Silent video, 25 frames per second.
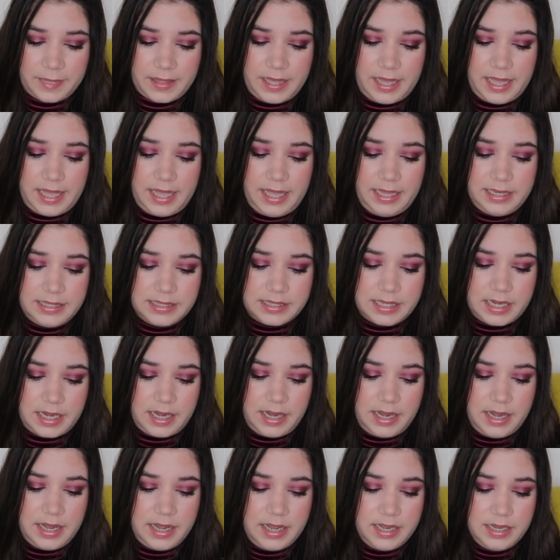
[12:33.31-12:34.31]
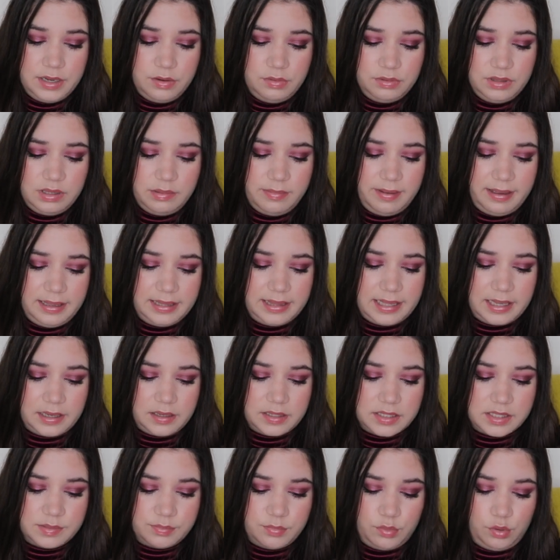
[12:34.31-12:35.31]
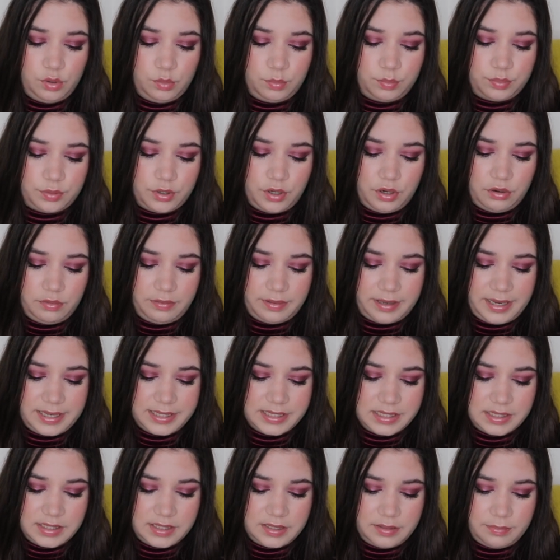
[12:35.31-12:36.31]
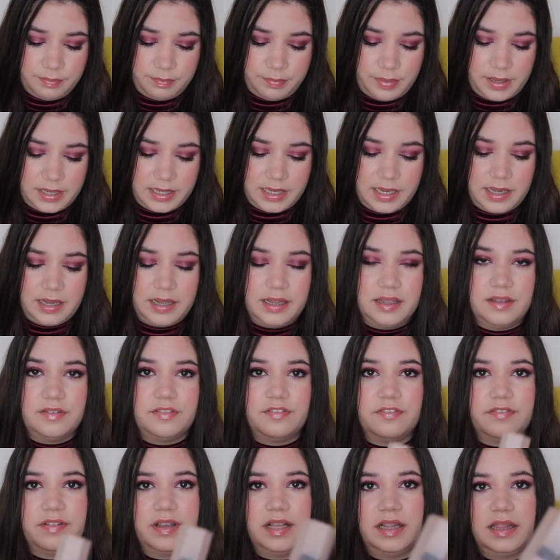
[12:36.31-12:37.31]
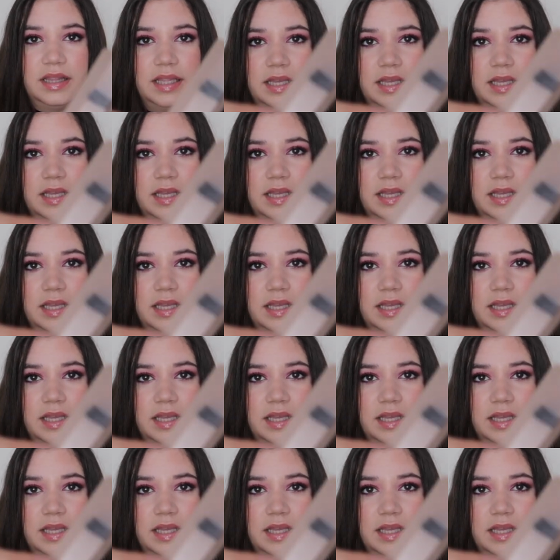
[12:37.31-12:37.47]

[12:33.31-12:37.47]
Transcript: And I only made like a small progress, but I feel